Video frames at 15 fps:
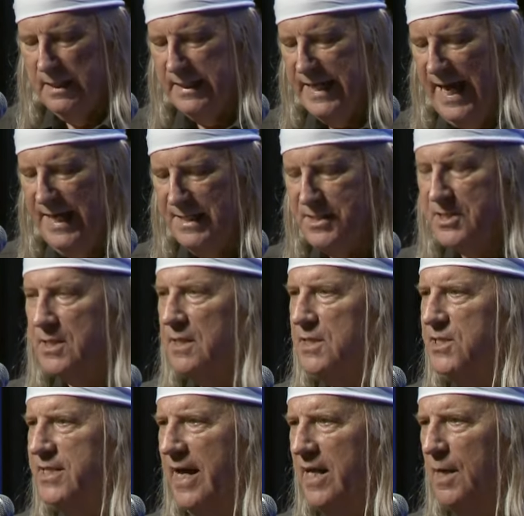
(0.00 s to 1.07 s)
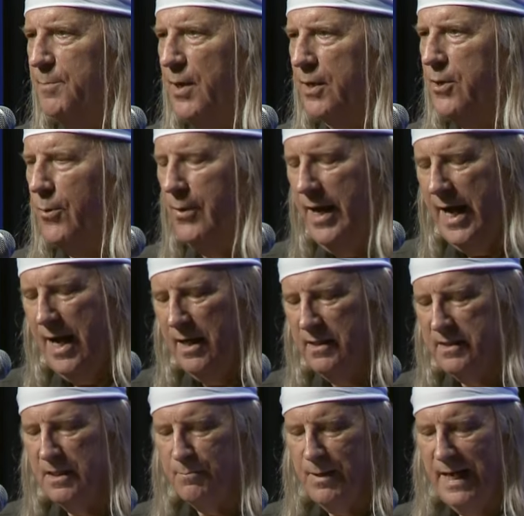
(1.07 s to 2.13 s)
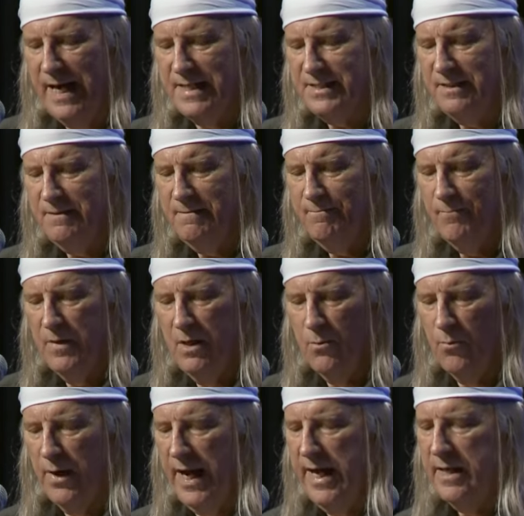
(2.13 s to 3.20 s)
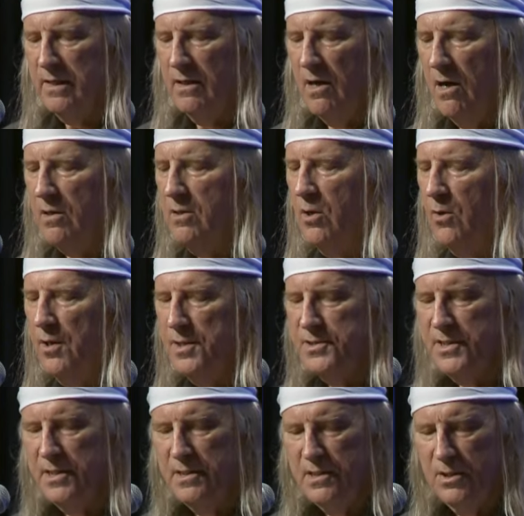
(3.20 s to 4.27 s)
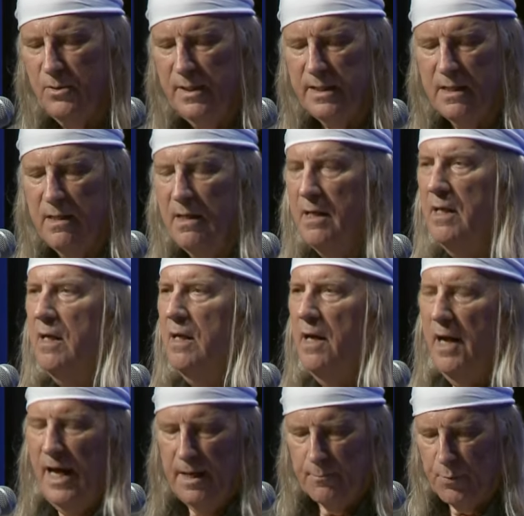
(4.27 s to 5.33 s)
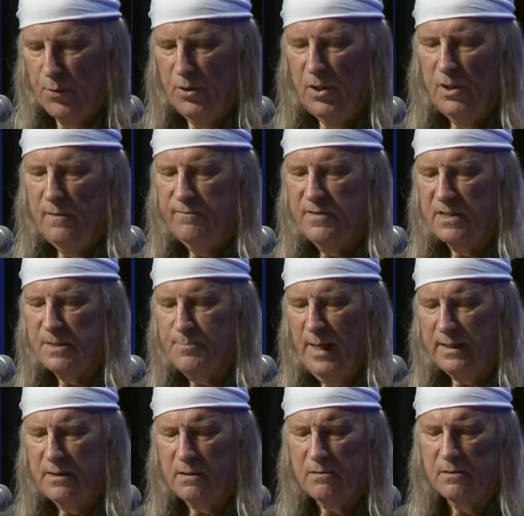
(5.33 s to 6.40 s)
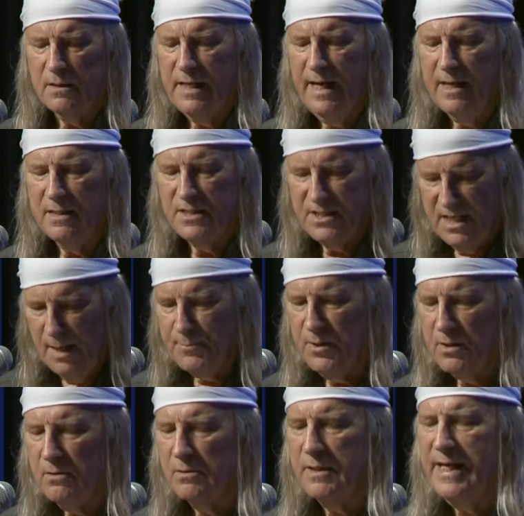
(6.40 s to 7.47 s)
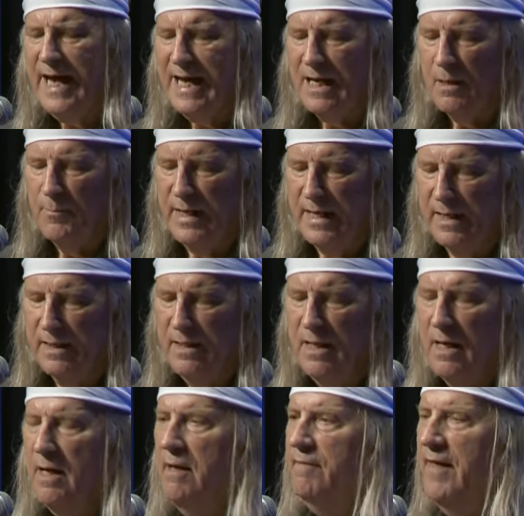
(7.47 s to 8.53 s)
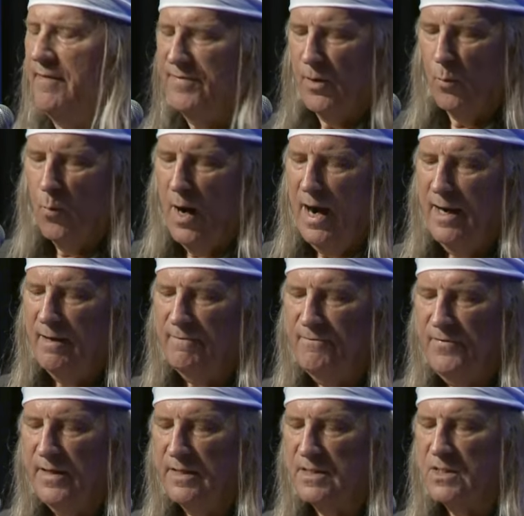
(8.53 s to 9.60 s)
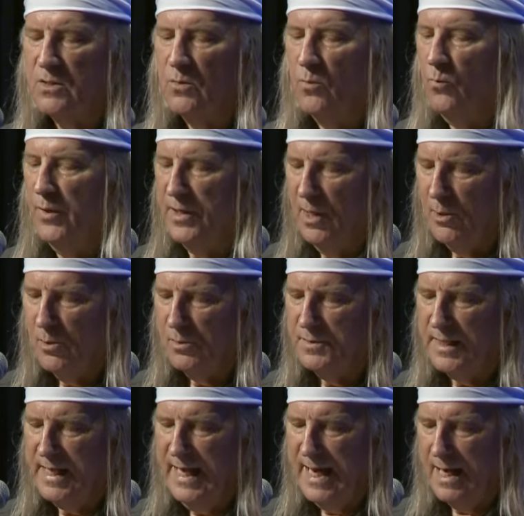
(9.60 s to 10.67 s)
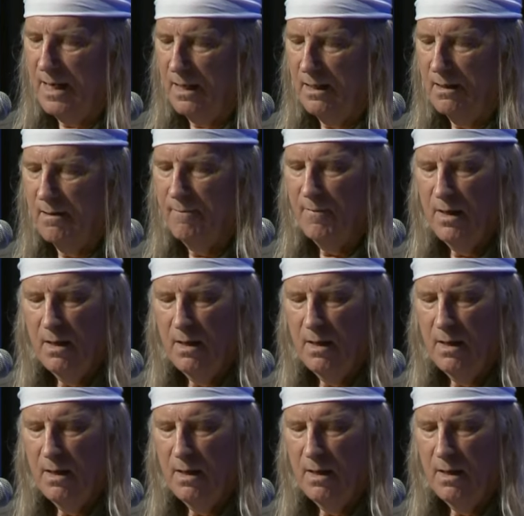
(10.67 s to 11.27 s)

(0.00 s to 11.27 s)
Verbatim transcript: Gates set up a corral in the plaza, ran longhorns into it, and proved to spectacle, skeptical cattlemen that the wire fence would hold the cattle.